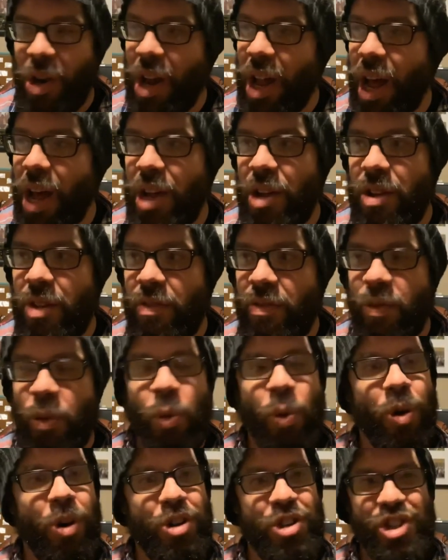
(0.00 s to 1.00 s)

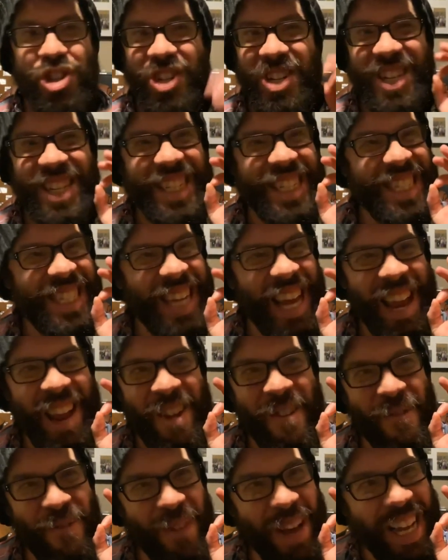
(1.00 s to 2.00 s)
94. She is
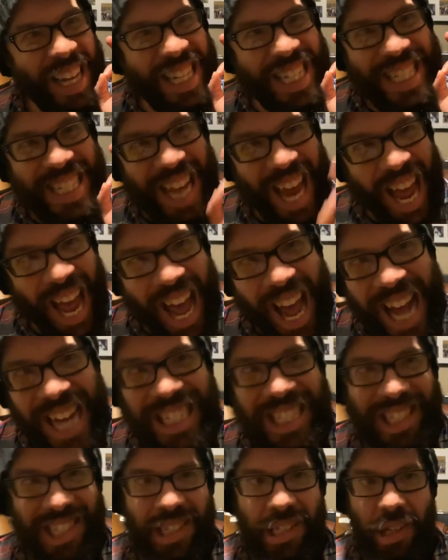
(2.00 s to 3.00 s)
a
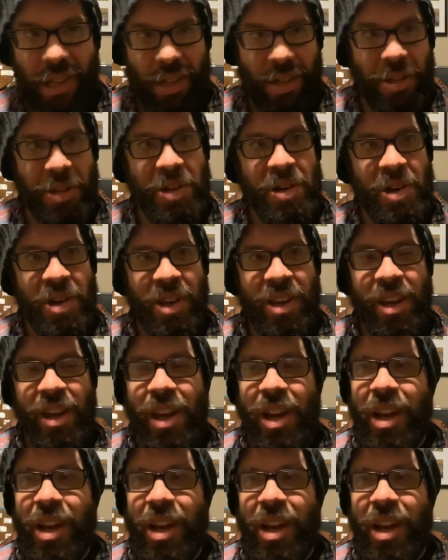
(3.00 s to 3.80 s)
fantastic cook.